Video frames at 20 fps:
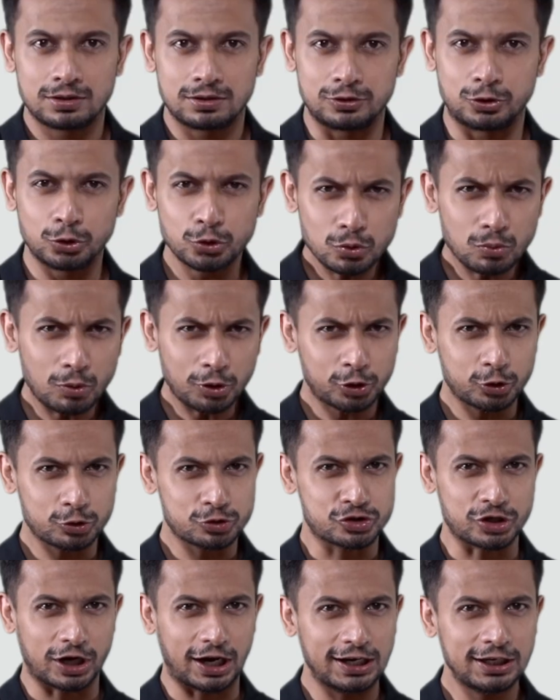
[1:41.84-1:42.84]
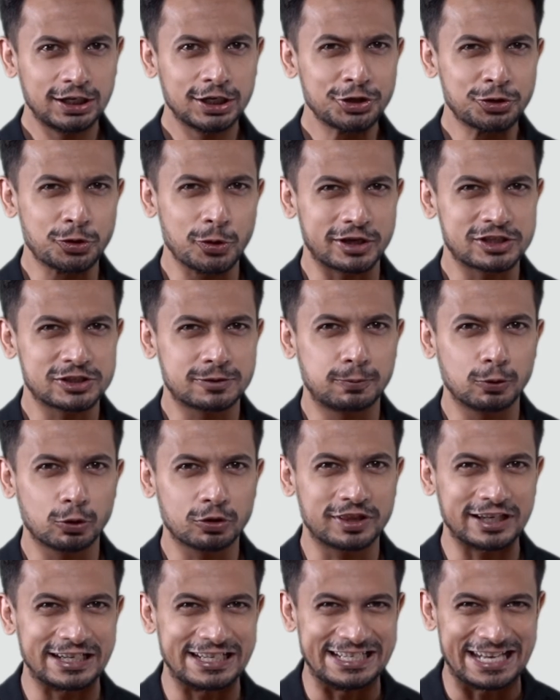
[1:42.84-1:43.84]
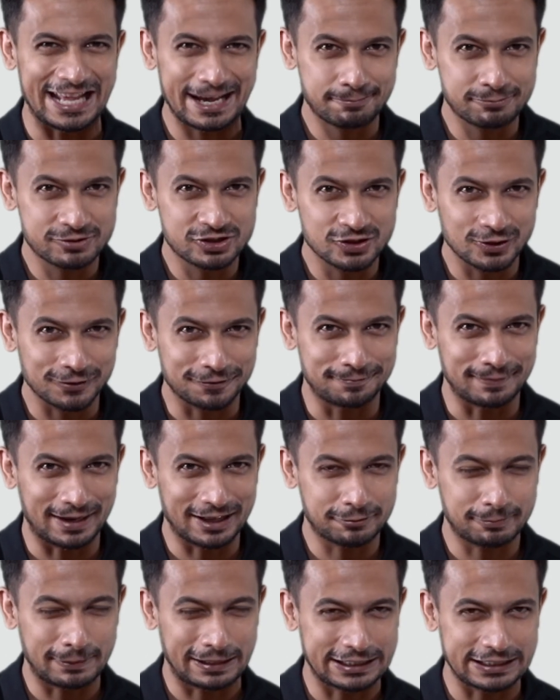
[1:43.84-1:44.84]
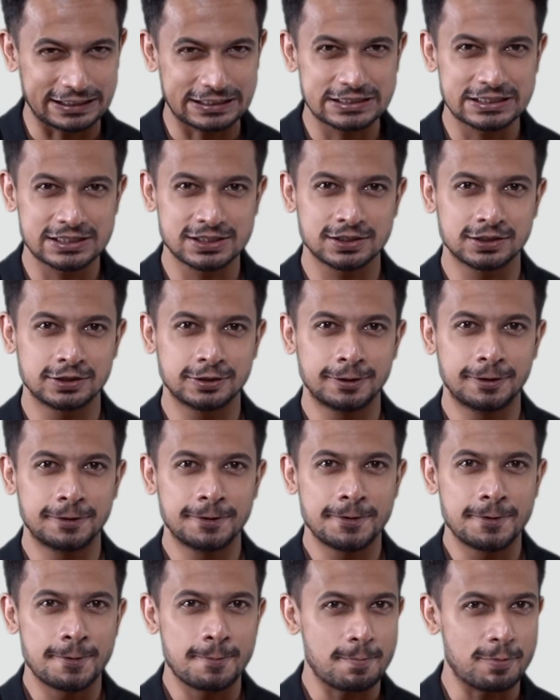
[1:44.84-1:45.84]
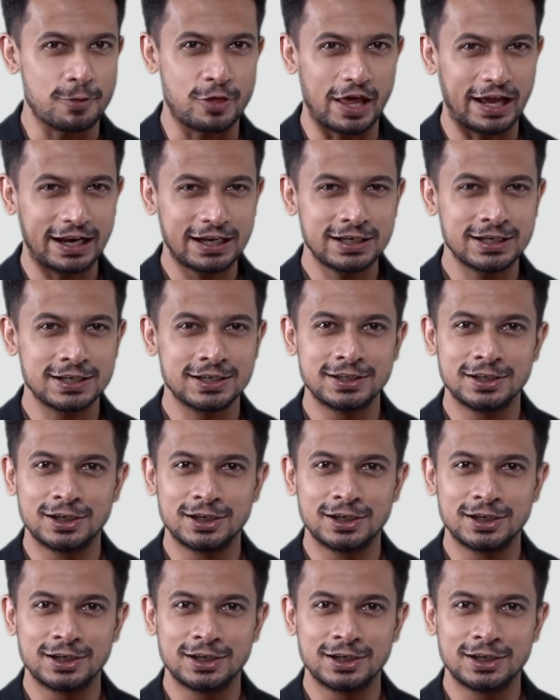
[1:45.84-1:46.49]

Do you want your child to explore the depths of mathematics? Then,